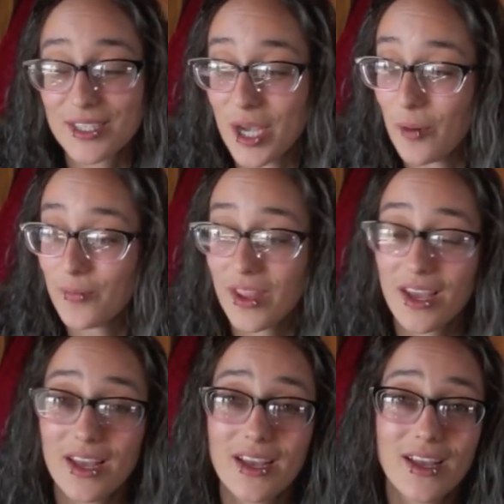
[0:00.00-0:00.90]
So
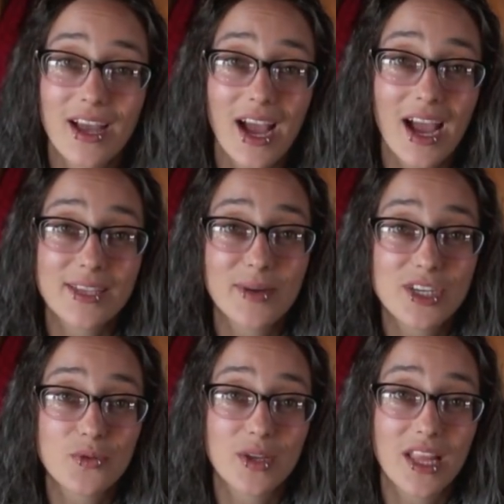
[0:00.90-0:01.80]
as
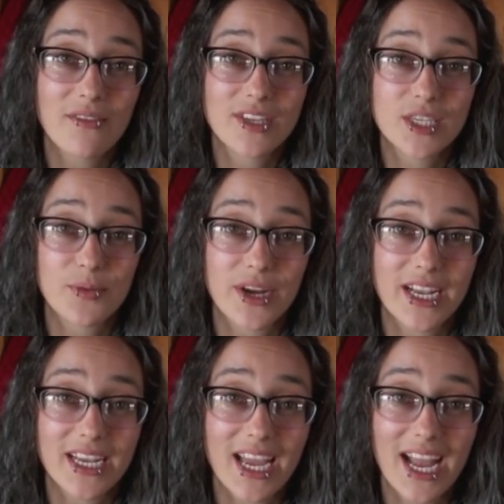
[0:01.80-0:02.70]
much as we love the
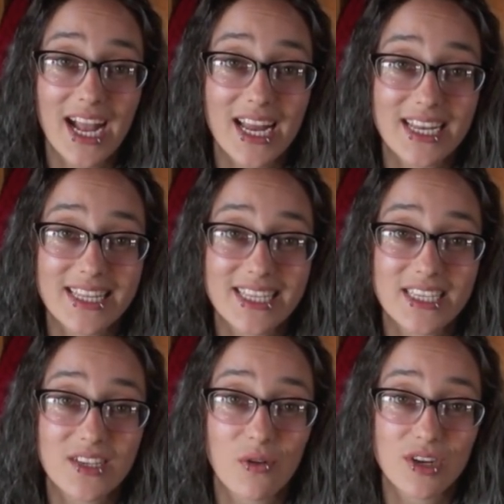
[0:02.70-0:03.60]
spring and
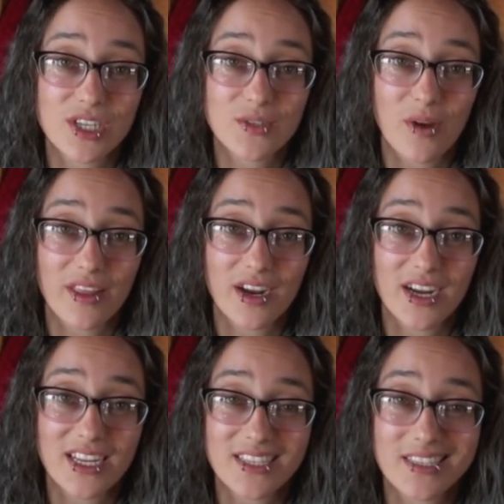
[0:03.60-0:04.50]
this gorgeous weather,
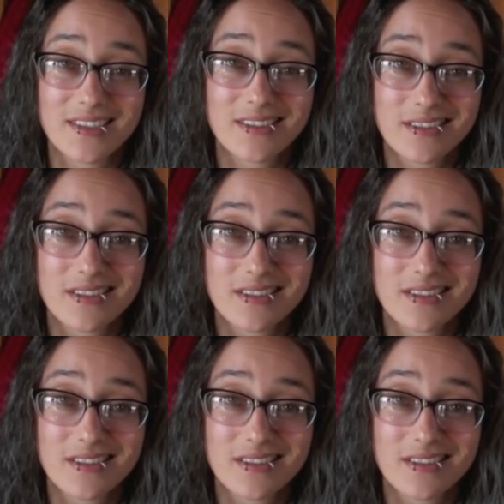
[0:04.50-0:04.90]
it's